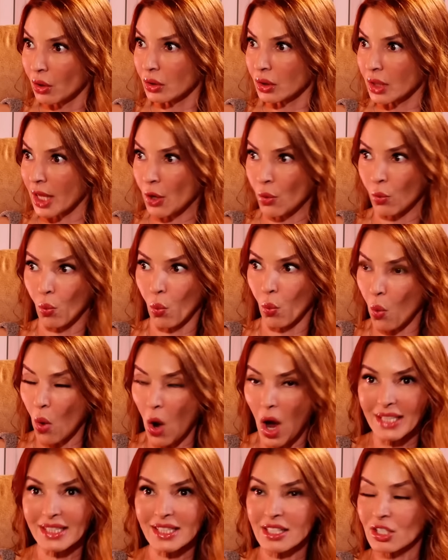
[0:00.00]
Like,
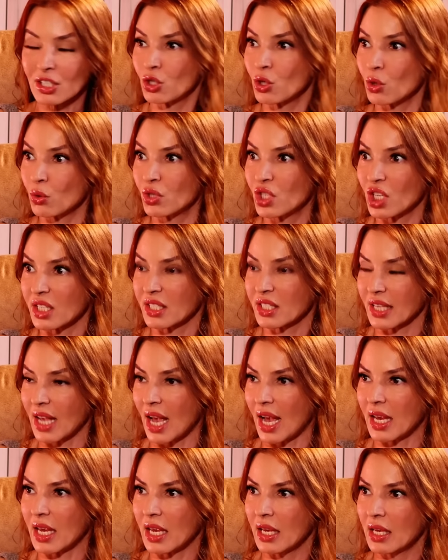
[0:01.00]
what did you just
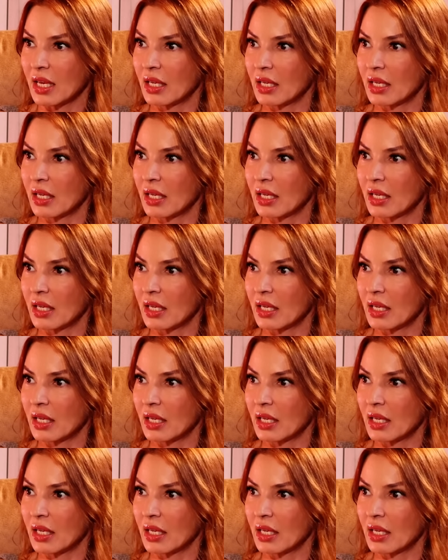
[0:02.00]
say?